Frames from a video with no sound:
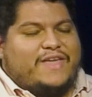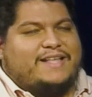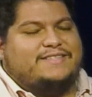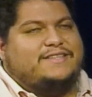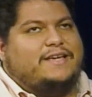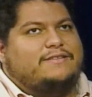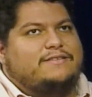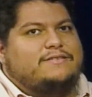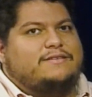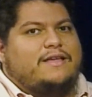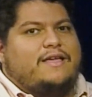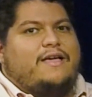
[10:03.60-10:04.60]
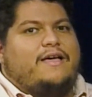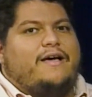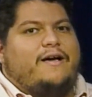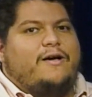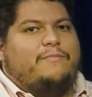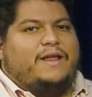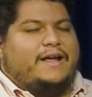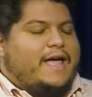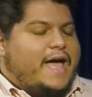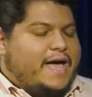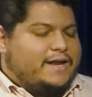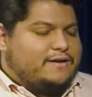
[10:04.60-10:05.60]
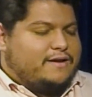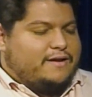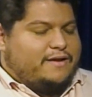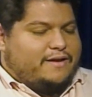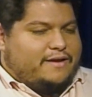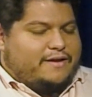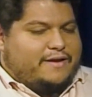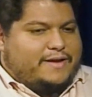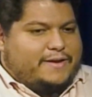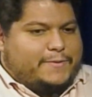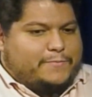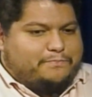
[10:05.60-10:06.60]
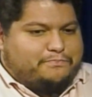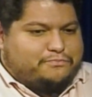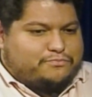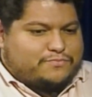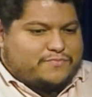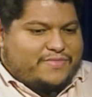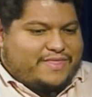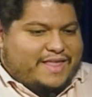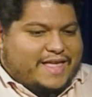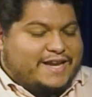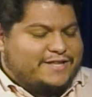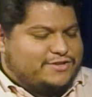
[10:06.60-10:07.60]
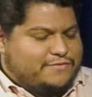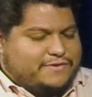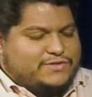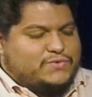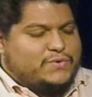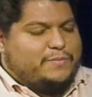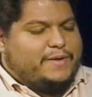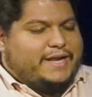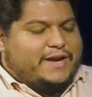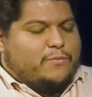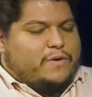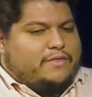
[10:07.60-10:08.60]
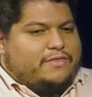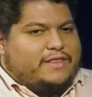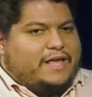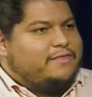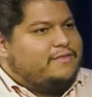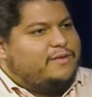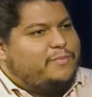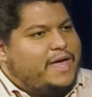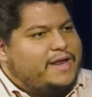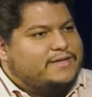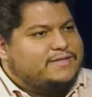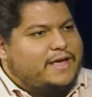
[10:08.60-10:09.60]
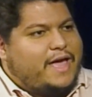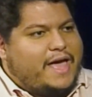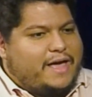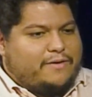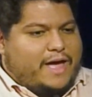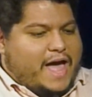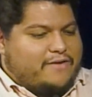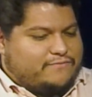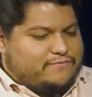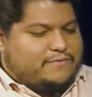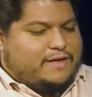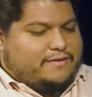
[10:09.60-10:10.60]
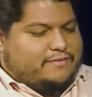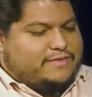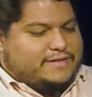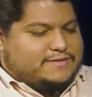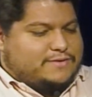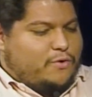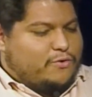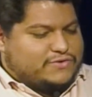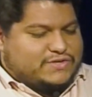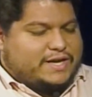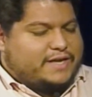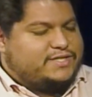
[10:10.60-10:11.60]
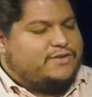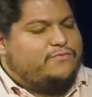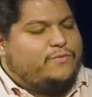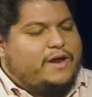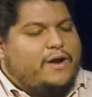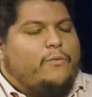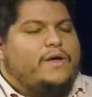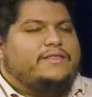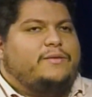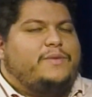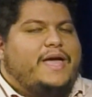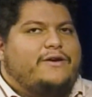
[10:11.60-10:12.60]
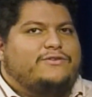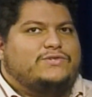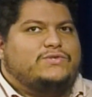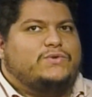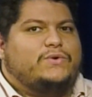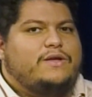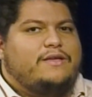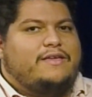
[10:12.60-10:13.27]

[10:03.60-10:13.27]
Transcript: that sense, um, like I had uh, uh, an individual meeting with Nathan, the pianist, I, I had uh, this whole sketch of what I want the piano to do